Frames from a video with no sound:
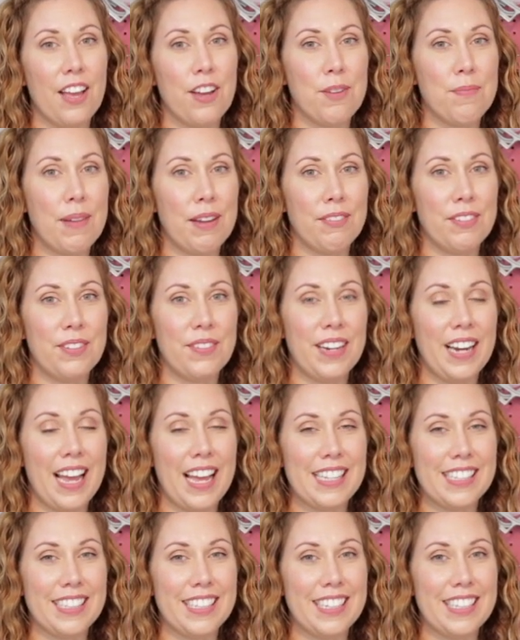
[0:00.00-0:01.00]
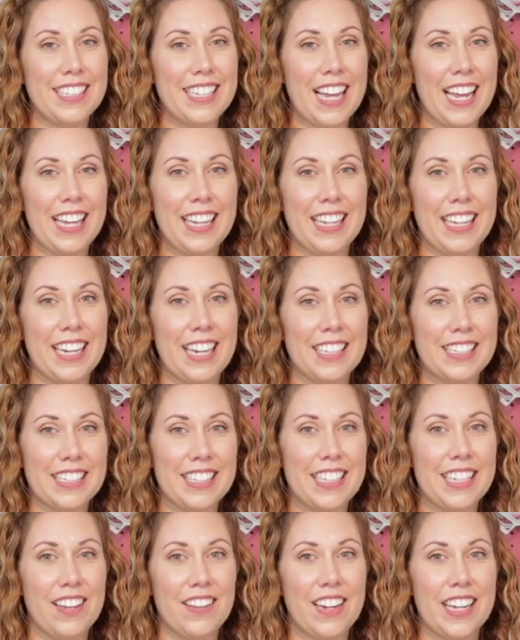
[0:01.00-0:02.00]
Hope everyone has a good day and I'll
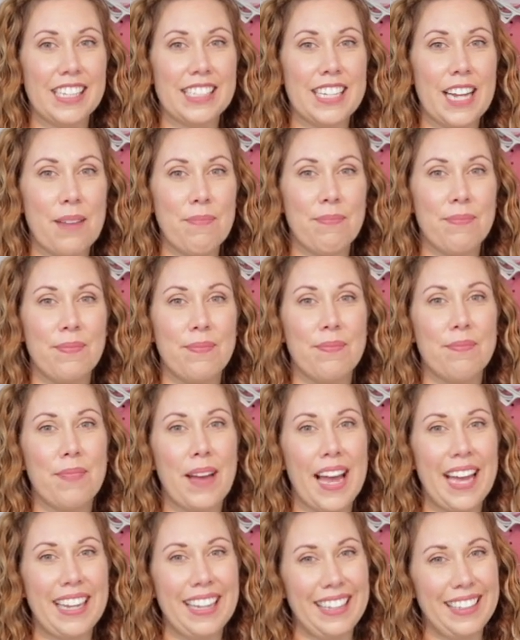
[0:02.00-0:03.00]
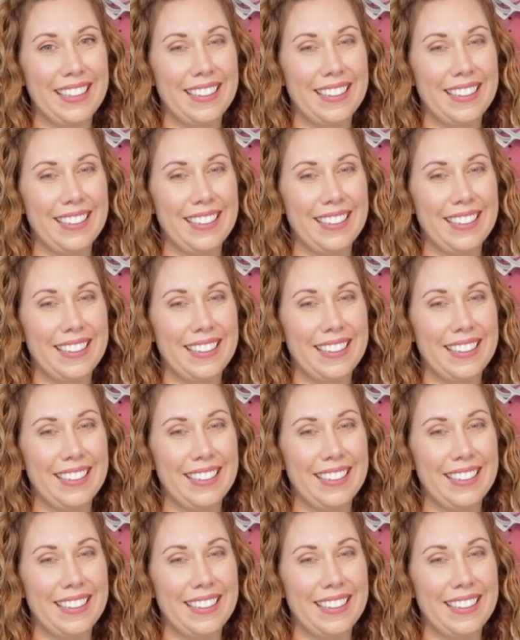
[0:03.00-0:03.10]
see y'all next time. Bye.